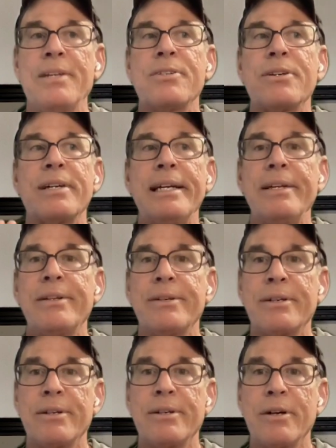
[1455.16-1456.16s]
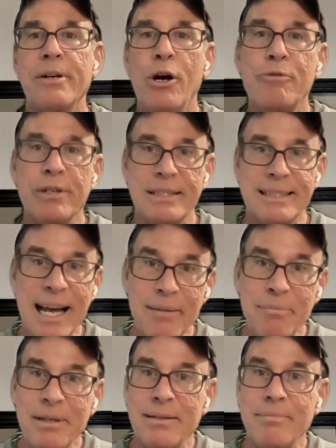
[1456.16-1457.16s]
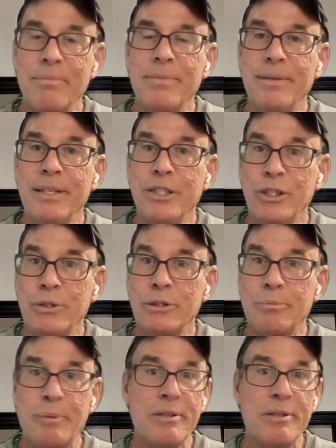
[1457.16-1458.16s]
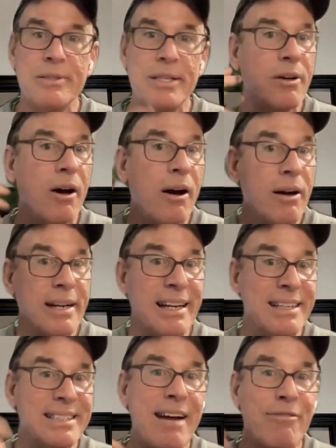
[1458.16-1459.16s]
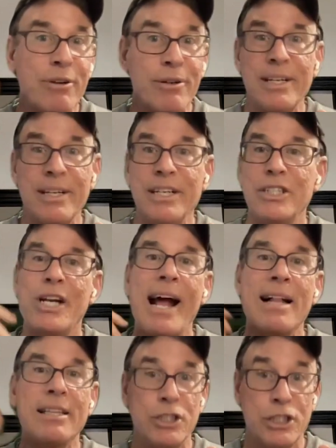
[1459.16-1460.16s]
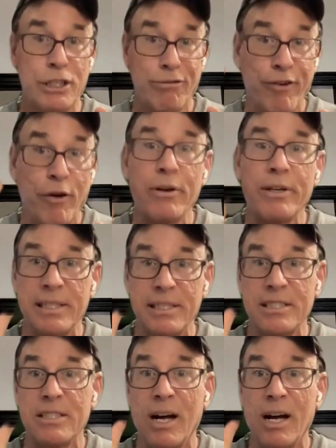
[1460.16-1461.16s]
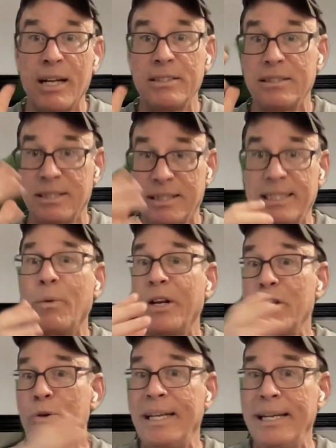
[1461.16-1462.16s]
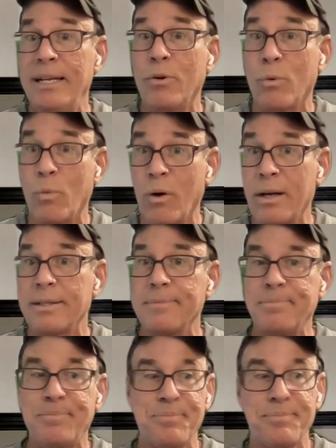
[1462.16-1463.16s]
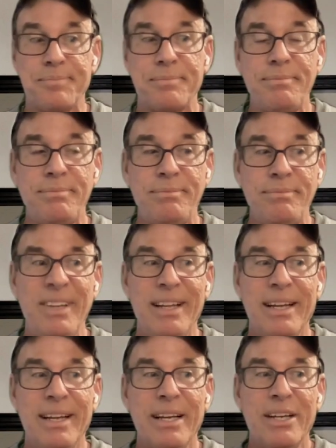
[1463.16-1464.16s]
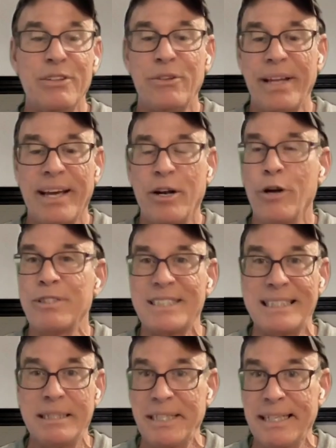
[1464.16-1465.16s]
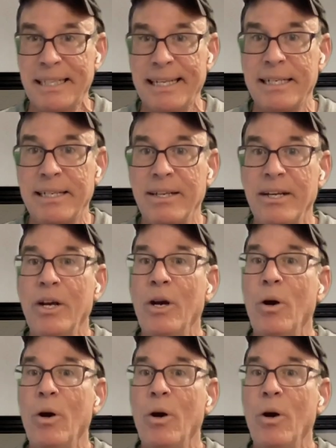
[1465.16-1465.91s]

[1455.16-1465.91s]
these are either overexcitement issues because the dog is never challenged to focus his thoughts to see what you need or want. So they get overstimulated.